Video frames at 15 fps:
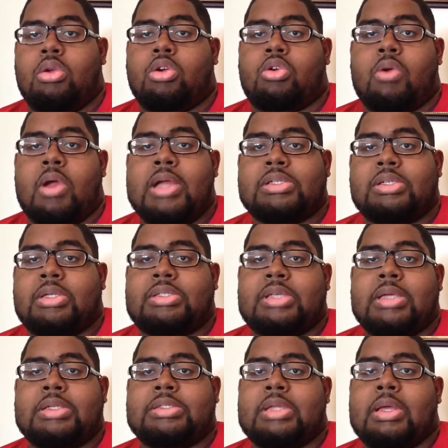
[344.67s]
gradually
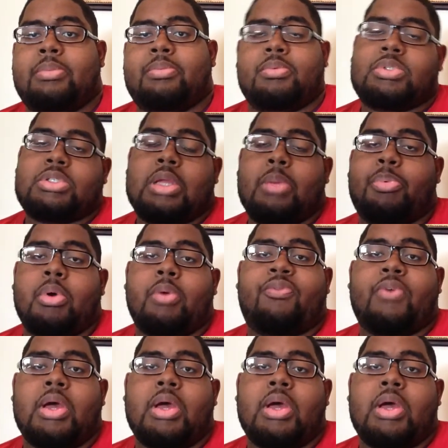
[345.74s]
take step-up